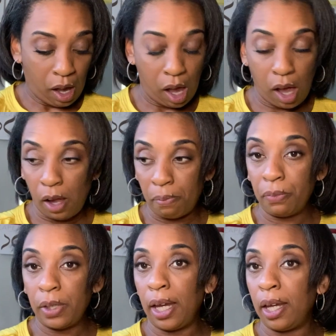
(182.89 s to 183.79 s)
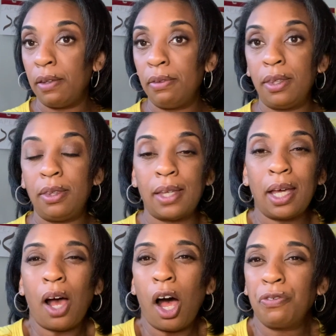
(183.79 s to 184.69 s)
And
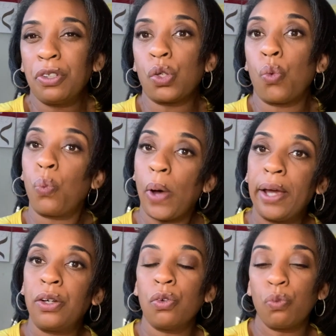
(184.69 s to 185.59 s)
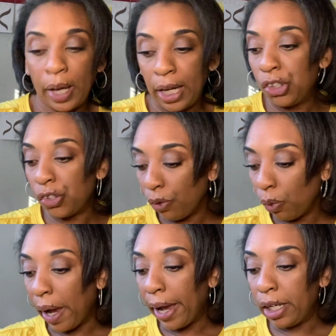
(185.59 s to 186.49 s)
that offers a wider range of
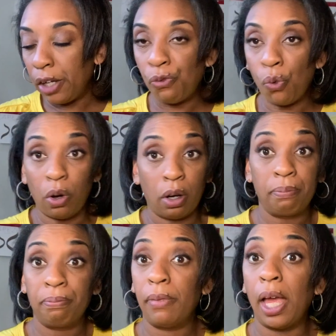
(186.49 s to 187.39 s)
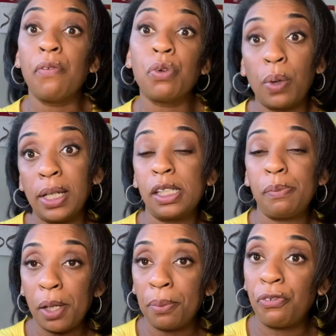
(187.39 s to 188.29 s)
variety for everyone to
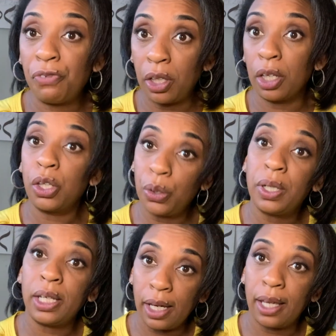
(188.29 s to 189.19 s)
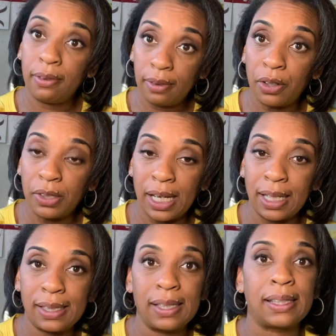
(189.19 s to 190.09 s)
be able to feel included in their
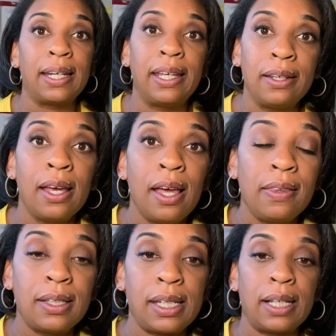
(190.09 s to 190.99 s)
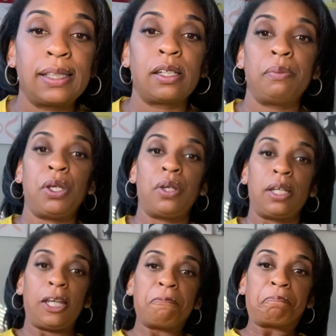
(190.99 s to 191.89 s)
dances and in the dance
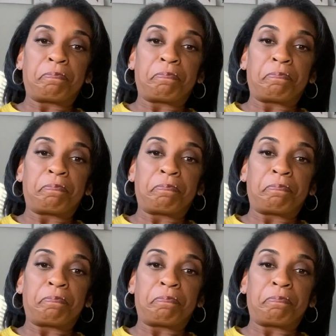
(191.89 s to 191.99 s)
community.